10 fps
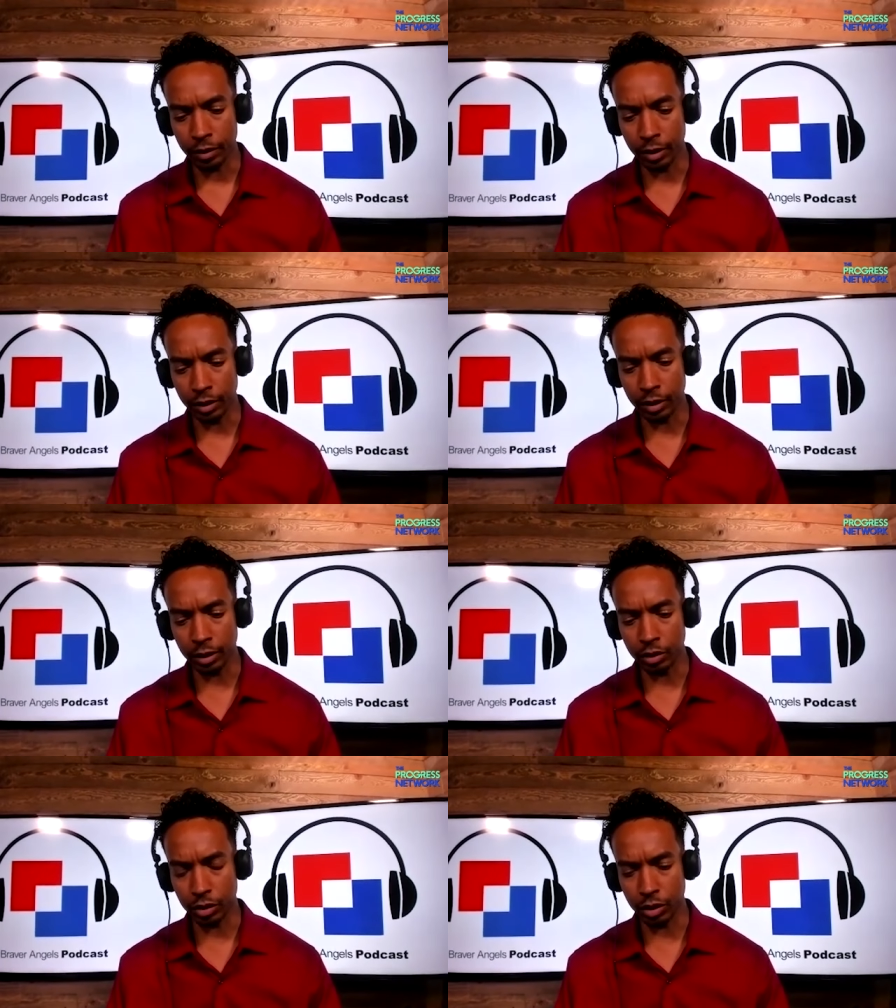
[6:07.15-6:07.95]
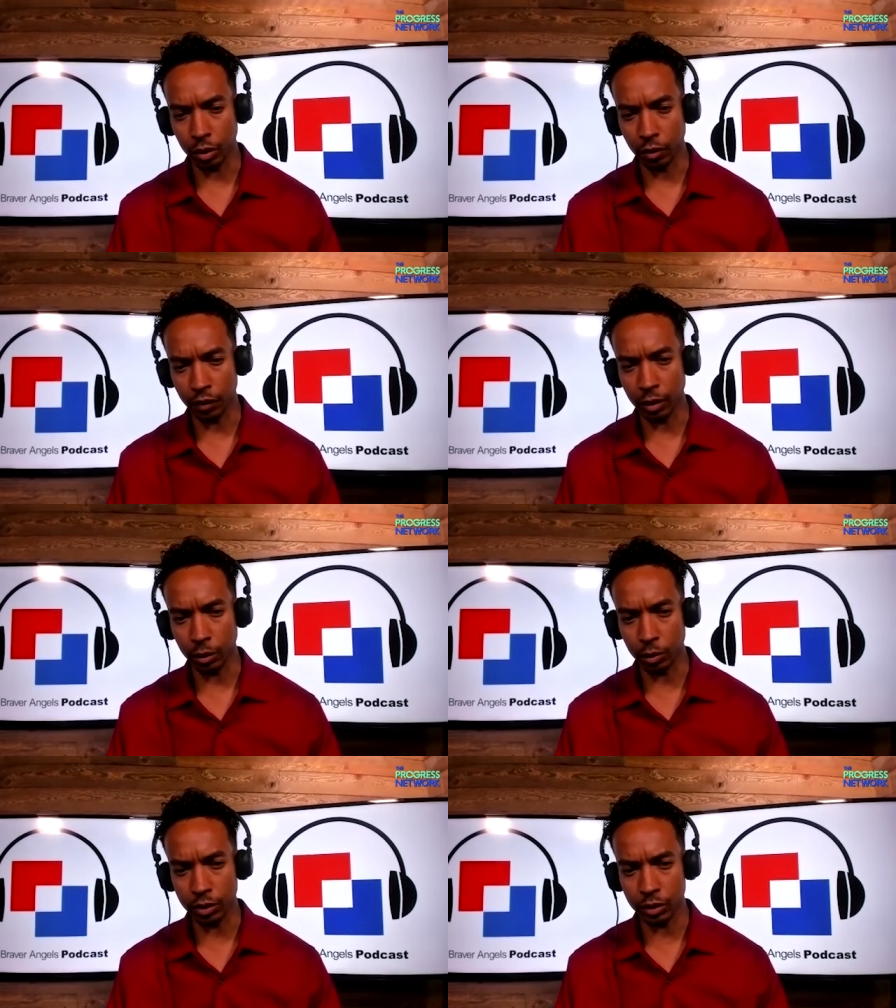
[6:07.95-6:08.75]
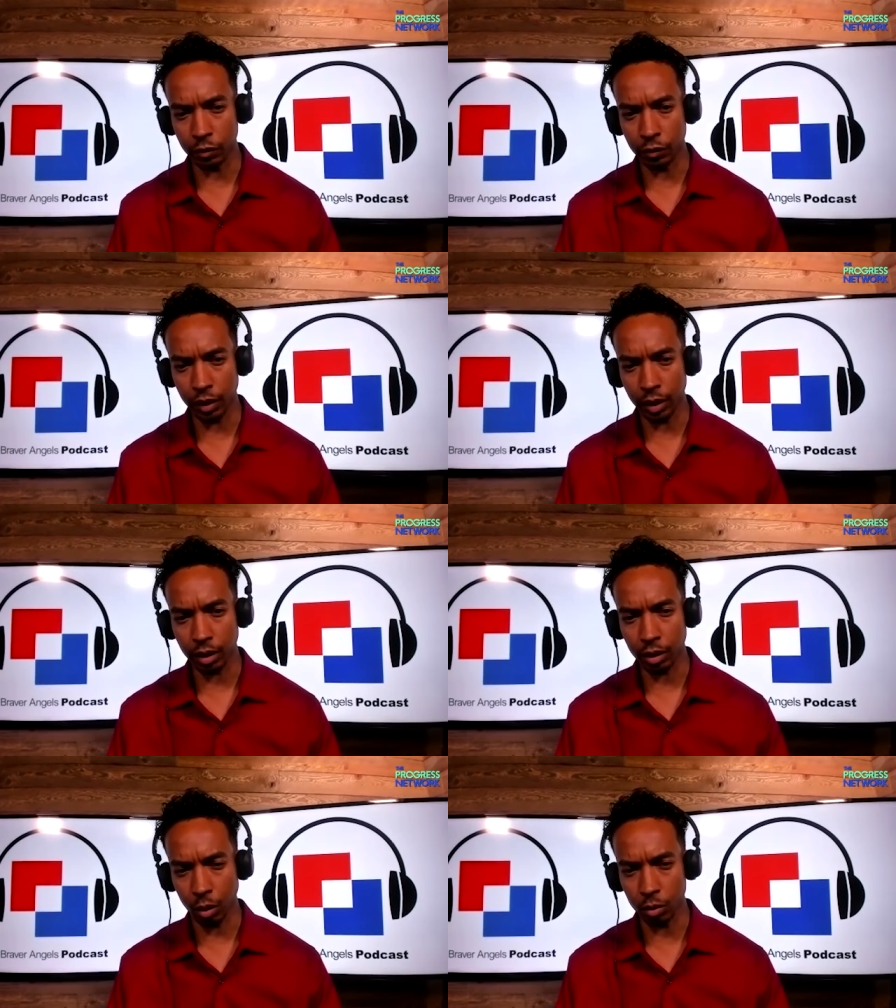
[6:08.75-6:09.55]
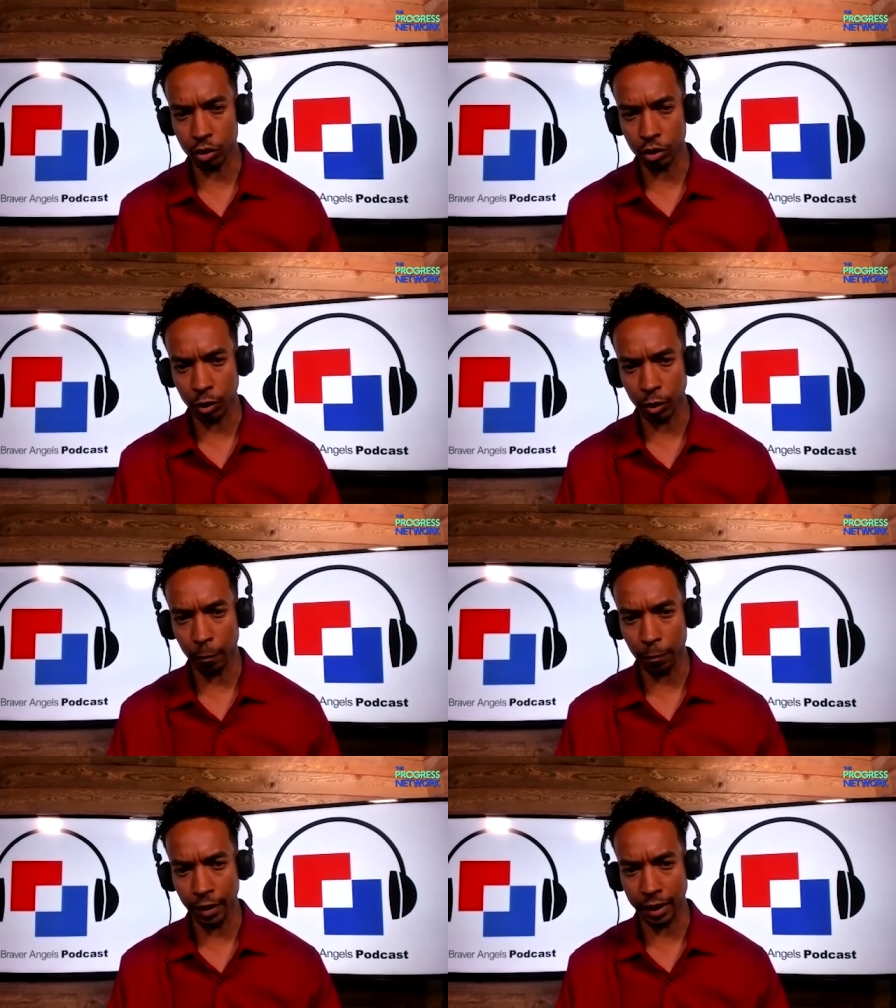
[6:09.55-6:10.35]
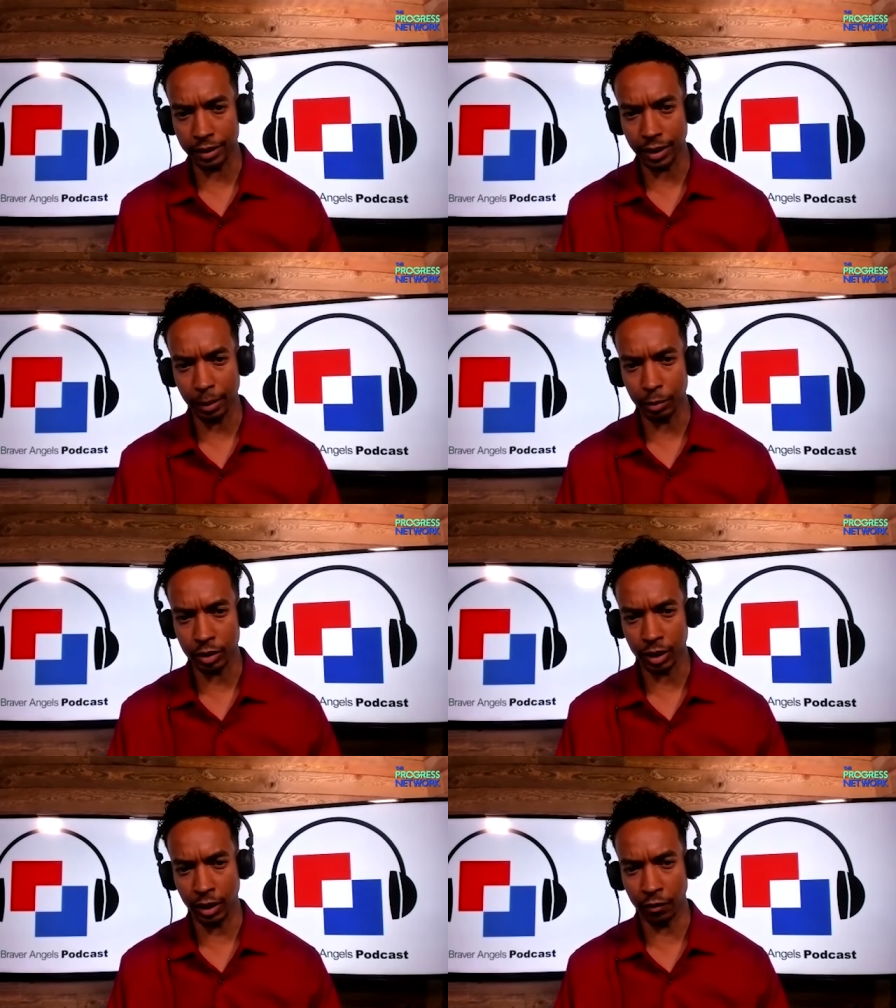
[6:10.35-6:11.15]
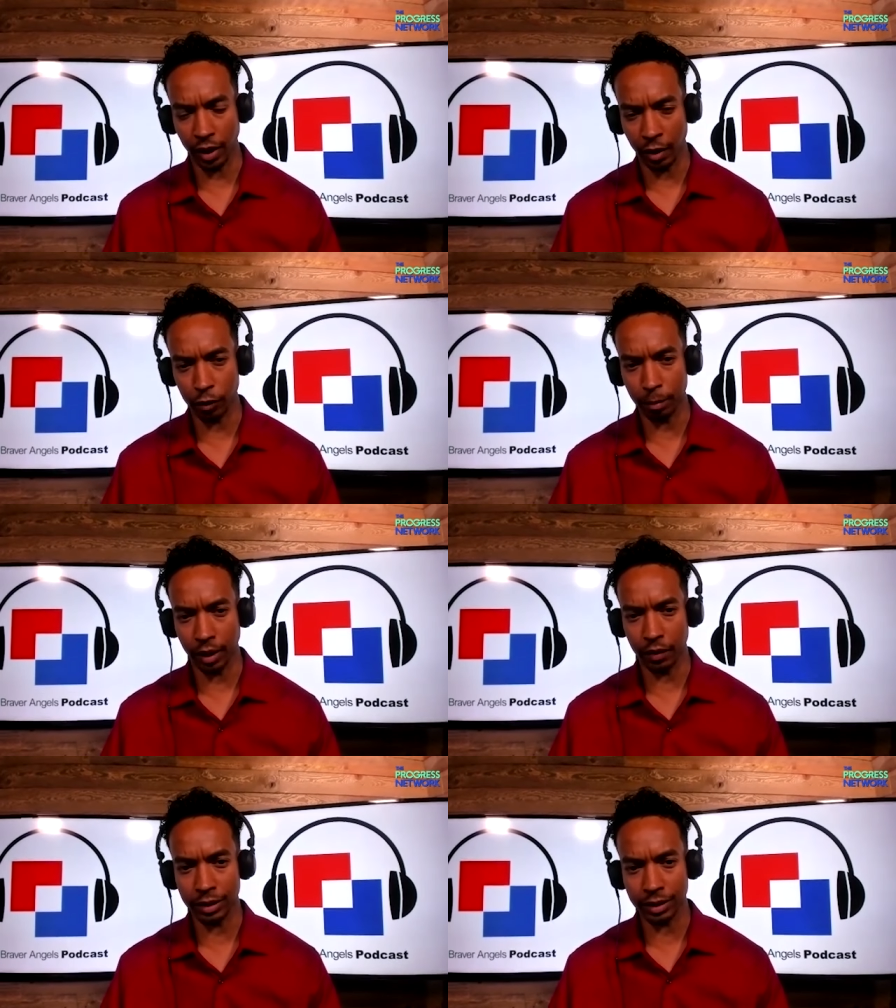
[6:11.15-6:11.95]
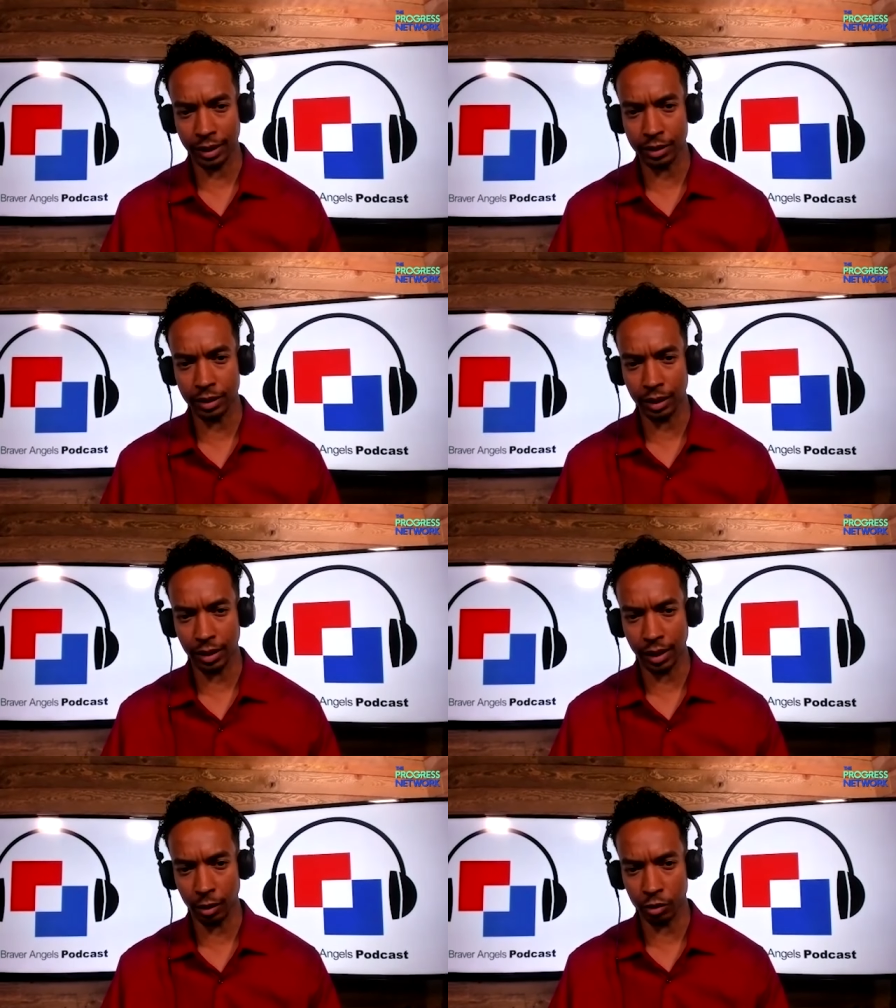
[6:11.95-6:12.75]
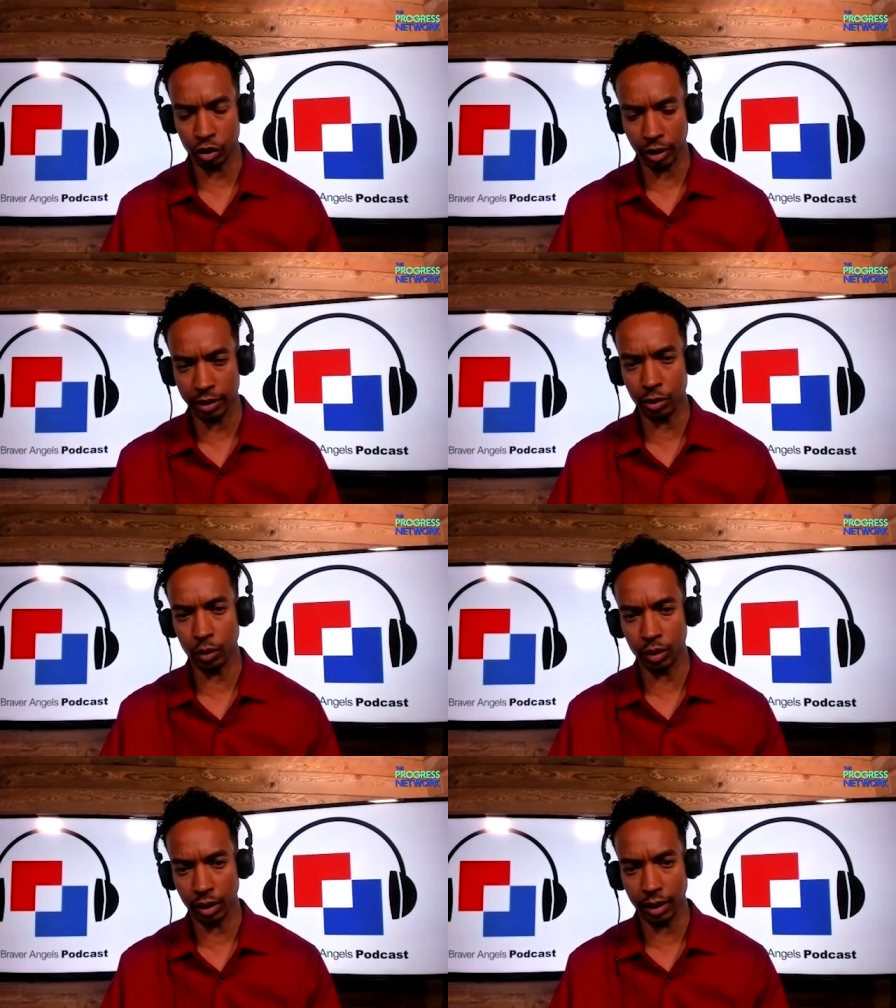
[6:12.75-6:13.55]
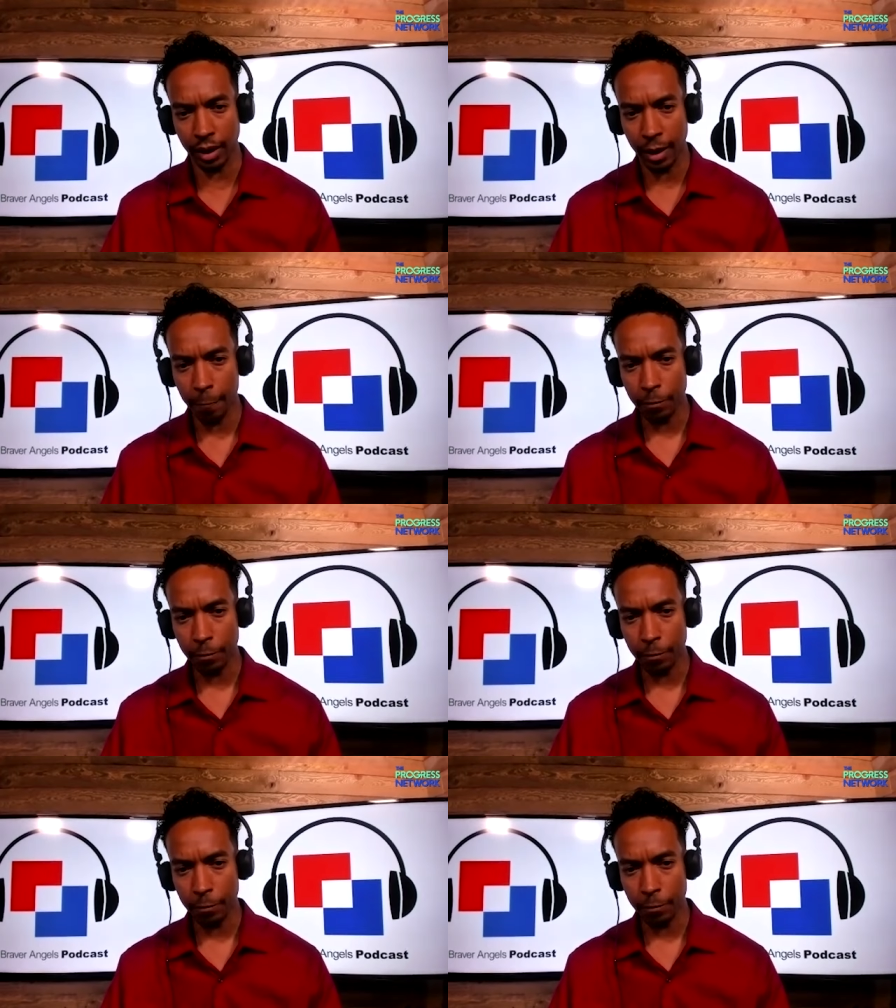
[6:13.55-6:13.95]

the, into this sort of inclusive uh, culture that is able to give everybody the sense that they are genuinely